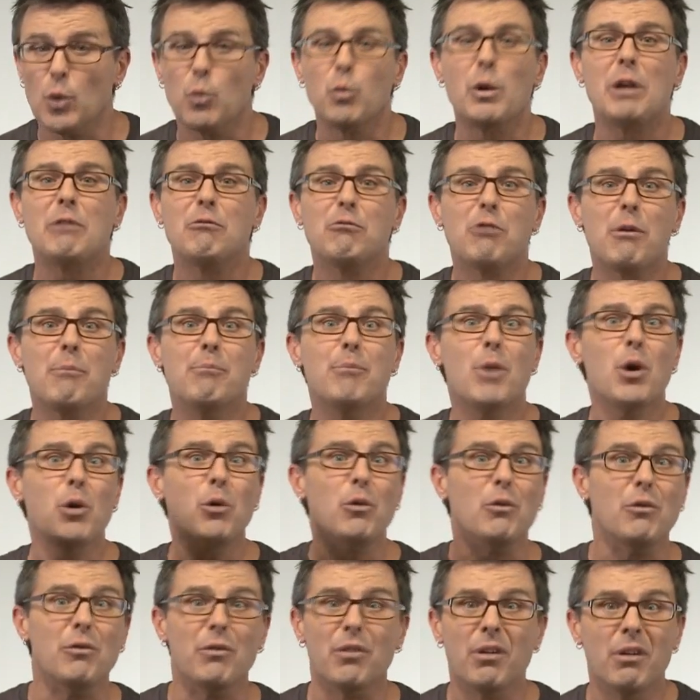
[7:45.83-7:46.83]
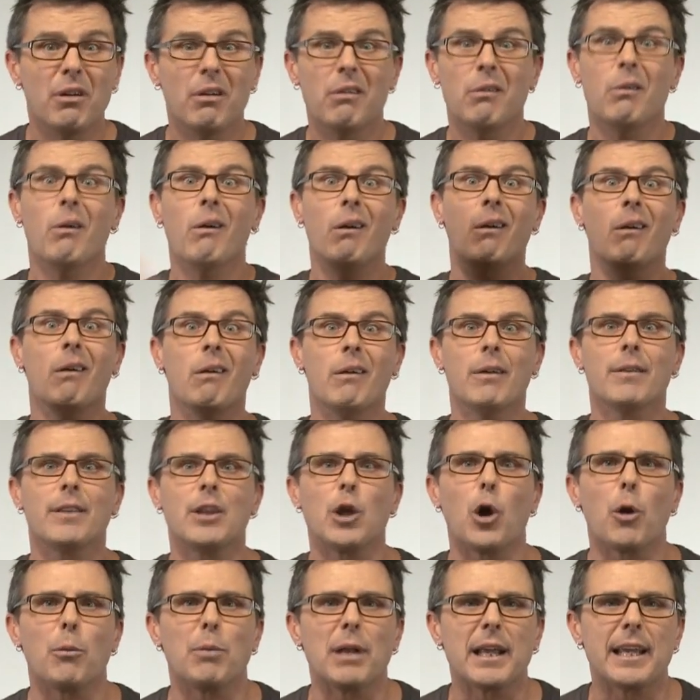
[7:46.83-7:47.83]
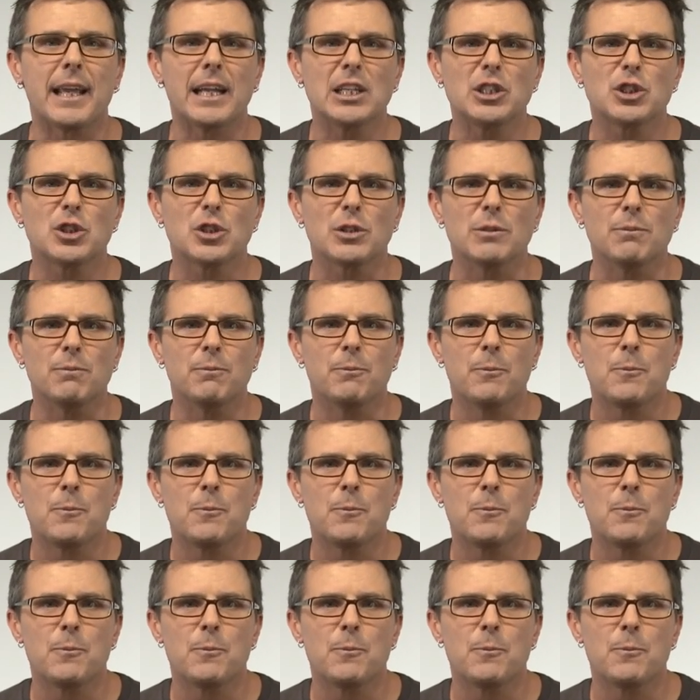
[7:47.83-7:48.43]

we remove the obligation.